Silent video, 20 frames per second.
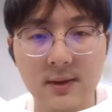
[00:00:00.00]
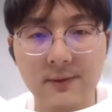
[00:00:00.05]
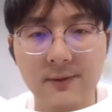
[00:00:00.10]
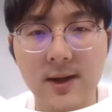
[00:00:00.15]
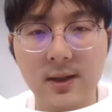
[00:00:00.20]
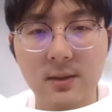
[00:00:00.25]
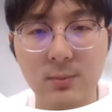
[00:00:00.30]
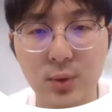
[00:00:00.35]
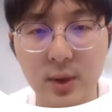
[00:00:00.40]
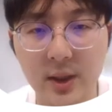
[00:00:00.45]
the
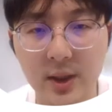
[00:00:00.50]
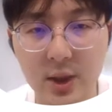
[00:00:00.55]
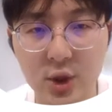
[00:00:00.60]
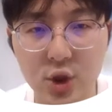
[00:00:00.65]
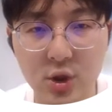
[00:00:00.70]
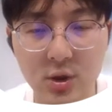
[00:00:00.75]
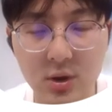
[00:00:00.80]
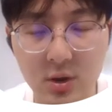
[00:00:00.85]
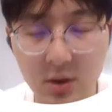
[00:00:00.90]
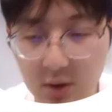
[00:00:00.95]
final
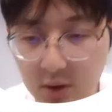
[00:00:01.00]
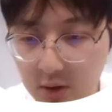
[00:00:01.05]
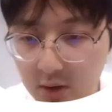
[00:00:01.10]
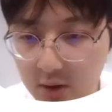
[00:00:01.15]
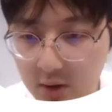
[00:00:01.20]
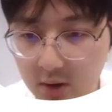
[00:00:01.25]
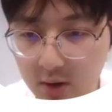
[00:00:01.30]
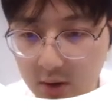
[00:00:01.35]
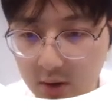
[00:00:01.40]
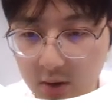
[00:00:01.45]
prediction.
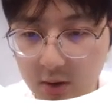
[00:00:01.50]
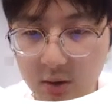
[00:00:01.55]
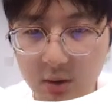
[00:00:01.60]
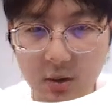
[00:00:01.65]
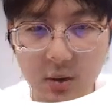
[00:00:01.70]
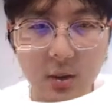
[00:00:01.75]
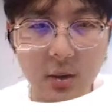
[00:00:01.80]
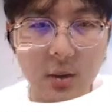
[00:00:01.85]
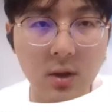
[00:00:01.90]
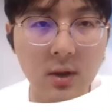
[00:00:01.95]

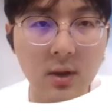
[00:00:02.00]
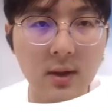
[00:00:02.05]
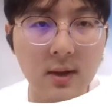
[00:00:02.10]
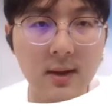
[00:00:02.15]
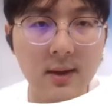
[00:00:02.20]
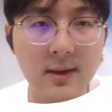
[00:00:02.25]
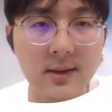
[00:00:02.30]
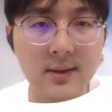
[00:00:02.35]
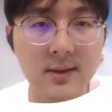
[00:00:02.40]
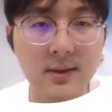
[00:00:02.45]

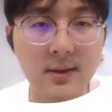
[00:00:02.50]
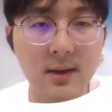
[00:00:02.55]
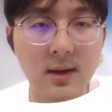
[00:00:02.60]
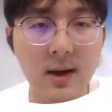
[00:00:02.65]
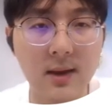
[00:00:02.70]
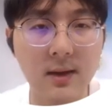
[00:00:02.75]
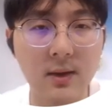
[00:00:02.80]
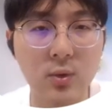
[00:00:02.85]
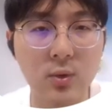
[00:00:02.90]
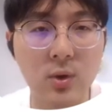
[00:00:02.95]
These
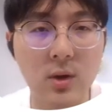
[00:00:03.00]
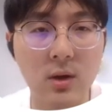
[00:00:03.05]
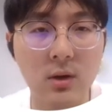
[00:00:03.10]
are the